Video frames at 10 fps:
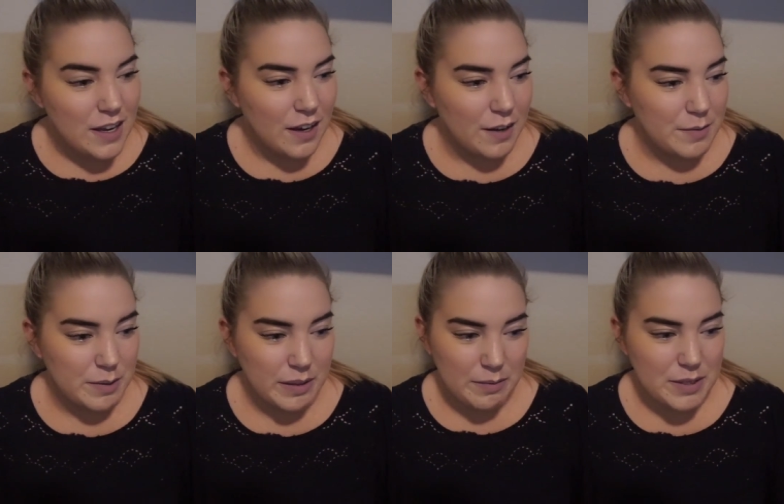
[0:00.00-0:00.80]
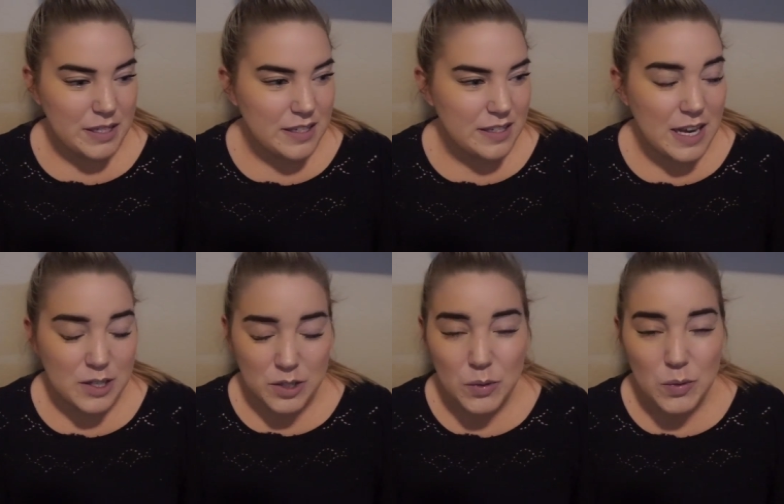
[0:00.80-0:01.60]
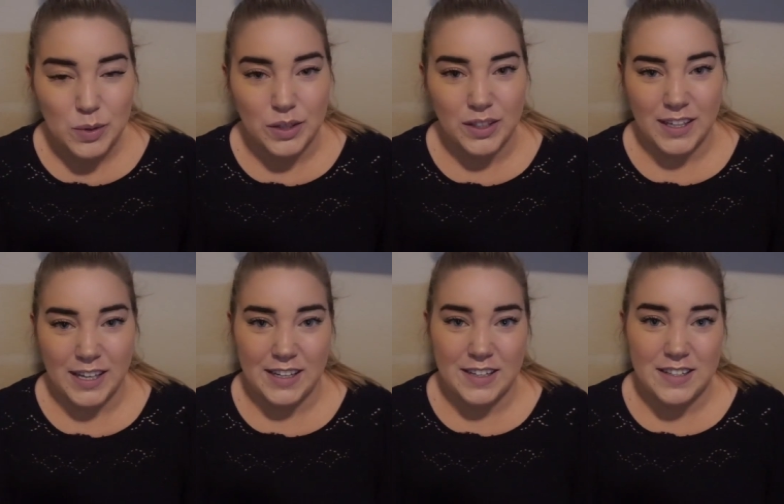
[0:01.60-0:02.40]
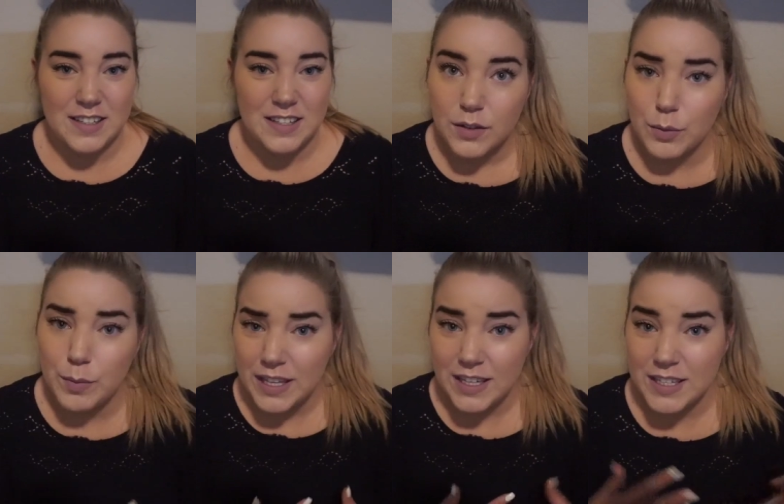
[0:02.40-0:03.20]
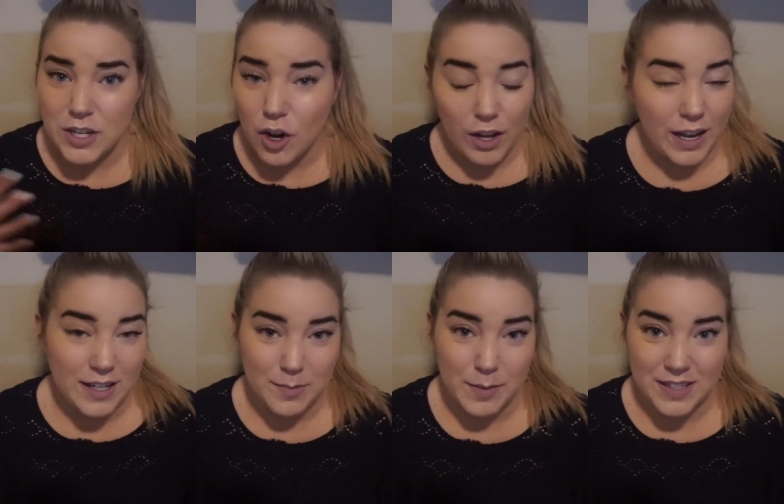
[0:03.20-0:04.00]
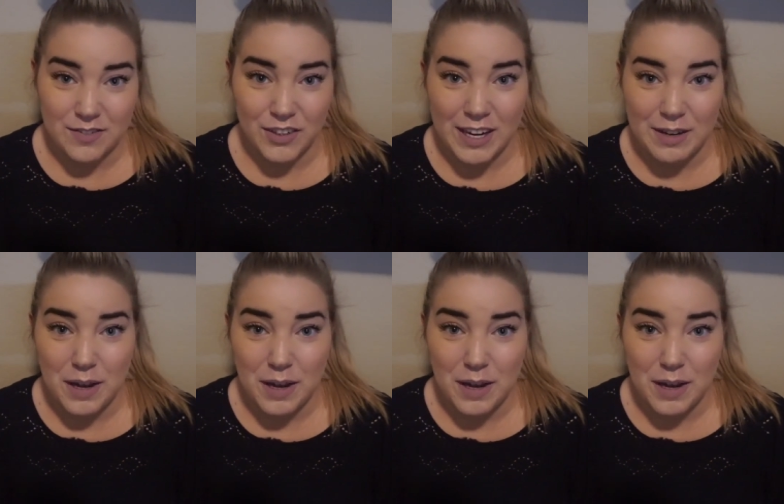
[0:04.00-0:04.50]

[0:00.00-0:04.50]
sometimes it's at school. And for me, that hits in all aspects of life.